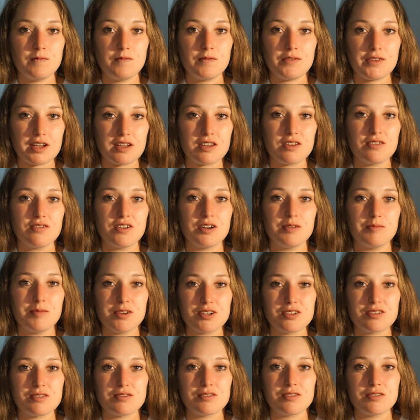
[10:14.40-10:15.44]
Thank you very
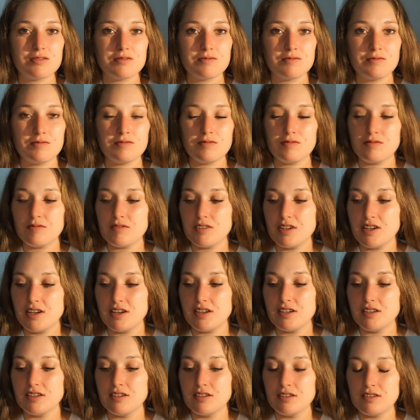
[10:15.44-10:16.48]
much.
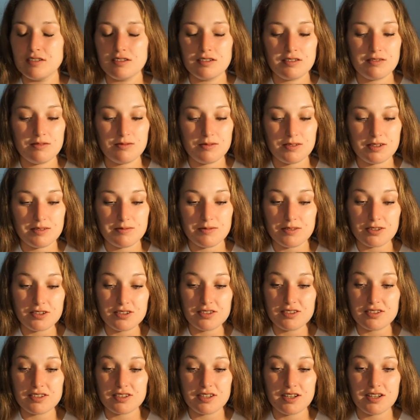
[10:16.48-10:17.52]
Yeah, what am I
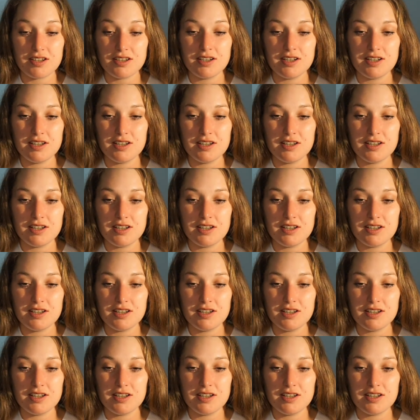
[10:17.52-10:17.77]
gonna say?